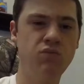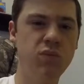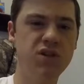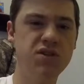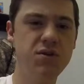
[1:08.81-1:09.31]

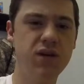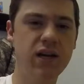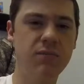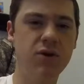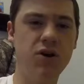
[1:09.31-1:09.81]
This new
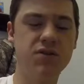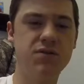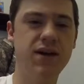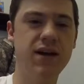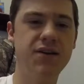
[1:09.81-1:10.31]
camera also
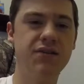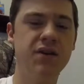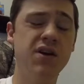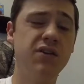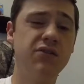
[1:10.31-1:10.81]
has
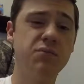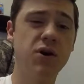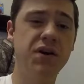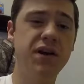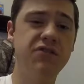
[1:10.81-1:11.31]

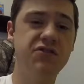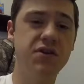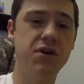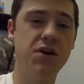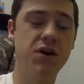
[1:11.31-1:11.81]
smart
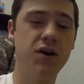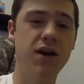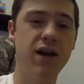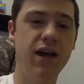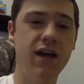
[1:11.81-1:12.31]
HDR
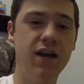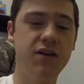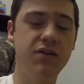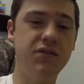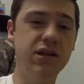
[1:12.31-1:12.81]

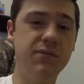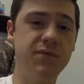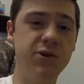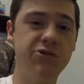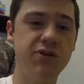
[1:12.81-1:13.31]
and deep
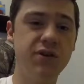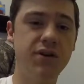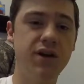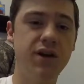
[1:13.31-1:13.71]
fusion